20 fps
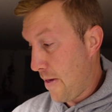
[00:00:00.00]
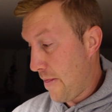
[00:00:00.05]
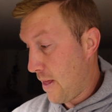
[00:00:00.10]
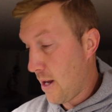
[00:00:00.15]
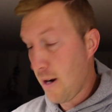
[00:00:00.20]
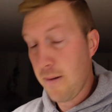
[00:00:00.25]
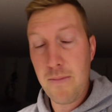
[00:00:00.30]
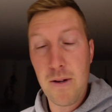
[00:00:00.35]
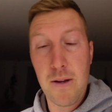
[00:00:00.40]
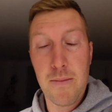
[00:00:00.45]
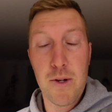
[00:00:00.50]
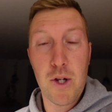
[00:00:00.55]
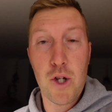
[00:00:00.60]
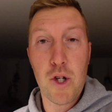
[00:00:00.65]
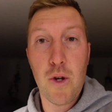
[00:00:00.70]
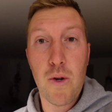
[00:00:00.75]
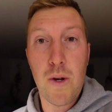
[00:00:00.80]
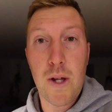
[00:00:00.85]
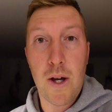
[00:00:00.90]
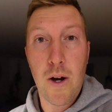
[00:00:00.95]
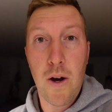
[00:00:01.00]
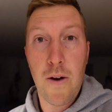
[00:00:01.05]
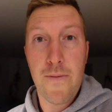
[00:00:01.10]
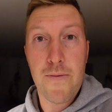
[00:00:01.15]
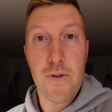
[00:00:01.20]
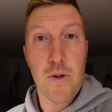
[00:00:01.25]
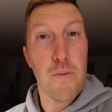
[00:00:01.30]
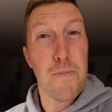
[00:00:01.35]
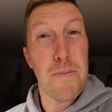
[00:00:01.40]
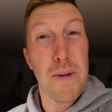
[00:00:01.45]
and then I'm going to be shooting off
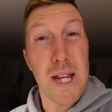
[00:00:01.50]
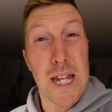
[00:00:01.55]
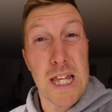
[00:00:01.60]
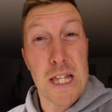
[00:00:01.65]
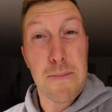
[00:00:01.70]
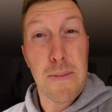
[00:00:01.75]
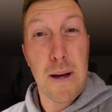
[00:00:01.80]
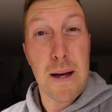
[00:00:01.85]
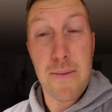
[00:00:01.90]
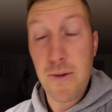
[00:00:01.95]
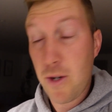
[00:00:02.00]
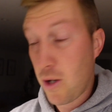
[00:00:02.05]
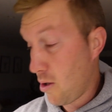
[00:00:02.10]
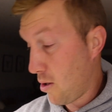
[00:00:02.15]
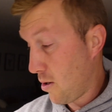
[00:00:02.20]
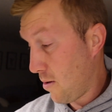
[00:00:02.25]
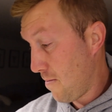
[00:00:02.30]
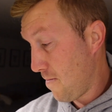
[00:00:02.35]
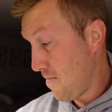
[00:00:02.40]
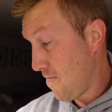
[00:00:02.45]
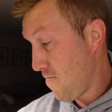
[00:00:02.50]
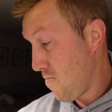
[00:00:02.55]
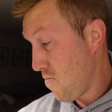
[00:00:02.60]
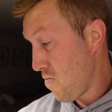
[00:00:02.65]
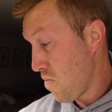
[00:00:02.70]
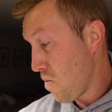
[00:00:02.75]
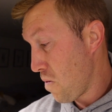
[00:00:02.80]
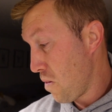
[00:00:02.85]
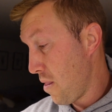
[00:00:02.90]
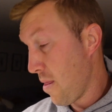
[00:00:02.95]
to Benny's Barbershop
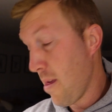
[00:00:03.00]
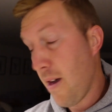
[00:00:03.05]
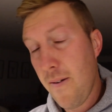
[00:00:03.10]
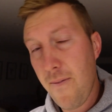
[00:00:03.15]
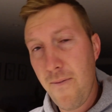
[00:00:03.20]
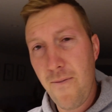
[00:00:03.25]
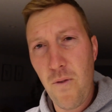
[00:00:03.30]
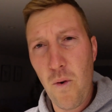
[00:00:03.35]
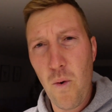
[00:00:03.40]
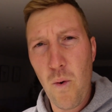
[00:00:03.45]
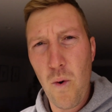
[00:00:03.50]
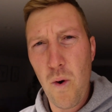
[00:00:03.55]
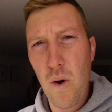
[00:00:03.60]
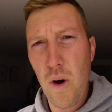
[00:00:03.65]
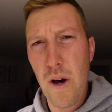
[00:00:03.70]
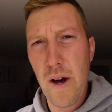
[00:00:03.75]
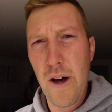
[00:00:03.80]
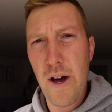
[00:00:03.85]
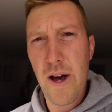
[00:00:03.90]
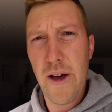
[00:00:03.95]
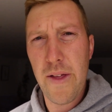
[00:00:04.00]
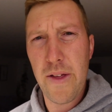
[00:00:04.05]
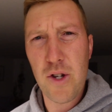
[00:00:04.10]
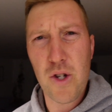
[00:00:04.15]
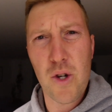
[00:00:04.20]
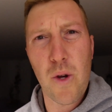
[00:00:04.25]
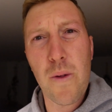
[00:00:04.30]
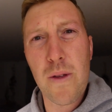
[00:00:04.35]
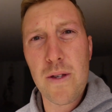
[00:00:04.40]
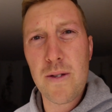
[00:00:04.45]
for the
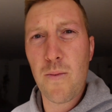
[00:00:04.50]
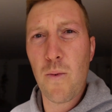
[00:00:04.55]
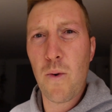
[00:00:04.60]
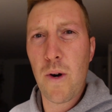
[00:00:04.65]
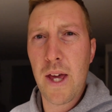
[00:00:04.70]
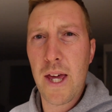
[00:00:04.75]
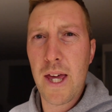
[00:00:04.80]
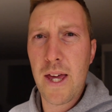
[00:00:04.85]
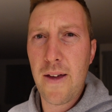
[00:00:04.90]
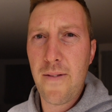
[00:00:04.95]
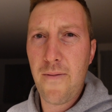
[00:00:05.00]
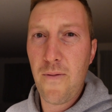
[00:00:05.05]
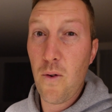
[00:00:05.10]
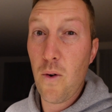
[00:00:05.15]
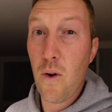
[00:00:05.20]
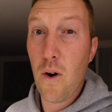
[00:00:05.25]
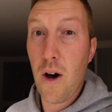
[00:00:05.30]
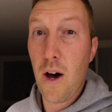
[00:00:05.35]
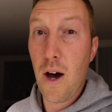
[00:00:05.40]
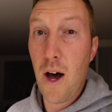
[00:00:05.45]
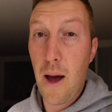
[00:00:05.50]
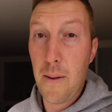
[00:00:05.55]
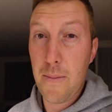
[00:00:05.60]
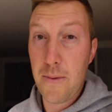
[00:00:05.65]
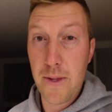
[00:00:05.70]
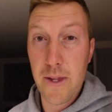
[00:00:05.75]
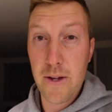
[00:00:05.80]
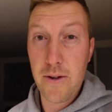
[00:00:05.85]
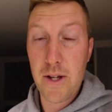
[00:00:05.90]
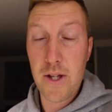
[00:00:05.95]
shoot this morning for
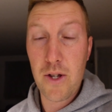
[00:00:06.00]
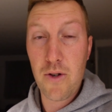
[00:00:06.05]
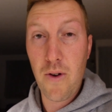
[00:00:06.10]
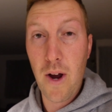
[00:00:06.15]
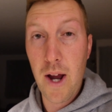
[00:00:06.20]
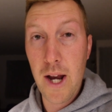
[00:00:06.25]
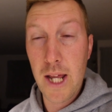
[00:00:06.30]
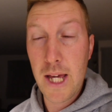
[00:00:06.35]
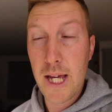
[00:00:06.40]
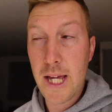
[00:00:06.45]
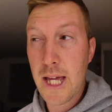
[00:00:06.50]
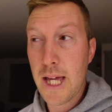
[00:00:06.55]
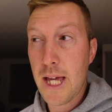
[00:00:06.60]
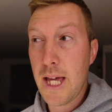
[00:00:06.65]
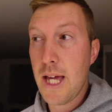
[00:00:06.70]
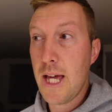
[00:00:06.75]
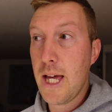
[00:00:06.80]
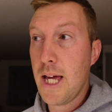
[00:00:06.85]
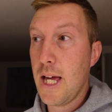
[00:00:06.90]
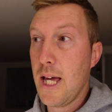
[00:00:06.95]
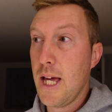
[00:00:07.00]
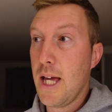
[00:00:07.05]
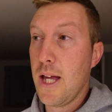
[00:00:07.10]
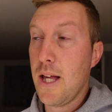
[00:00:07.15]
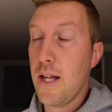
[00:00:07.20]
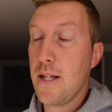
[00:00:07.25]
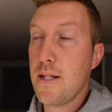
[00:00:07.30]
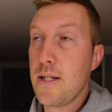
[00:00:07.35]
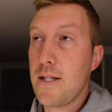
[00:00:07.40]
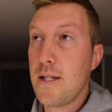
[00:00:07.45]
Hybrid Theory training.
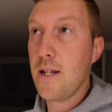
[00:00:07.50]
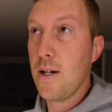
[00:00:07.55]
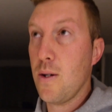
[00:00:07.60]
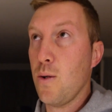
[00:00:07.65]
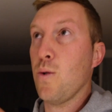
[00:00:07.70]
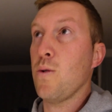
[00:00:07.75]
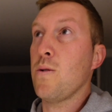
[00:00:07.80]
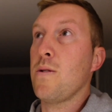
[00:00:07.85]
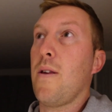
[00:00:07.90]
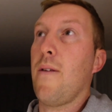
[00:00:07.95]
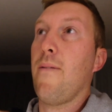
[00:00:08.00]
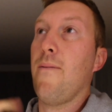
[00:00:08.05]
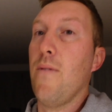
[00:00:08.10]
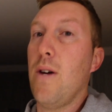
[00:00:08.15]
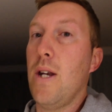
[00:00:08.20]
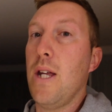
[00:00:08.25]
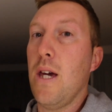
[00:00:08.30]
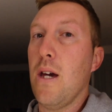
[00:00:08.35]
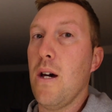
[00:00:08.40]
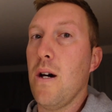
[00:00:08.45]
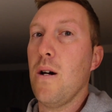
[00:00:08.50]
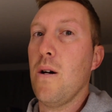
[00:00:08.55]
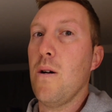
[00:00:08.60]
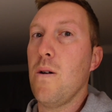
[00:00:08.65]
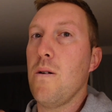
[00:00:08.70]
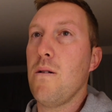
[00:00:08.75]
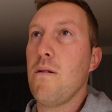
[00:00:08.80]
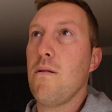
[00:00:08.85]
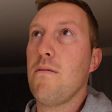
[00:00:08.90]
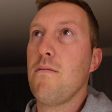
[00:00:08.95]
Stills,
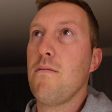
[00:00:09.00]
video,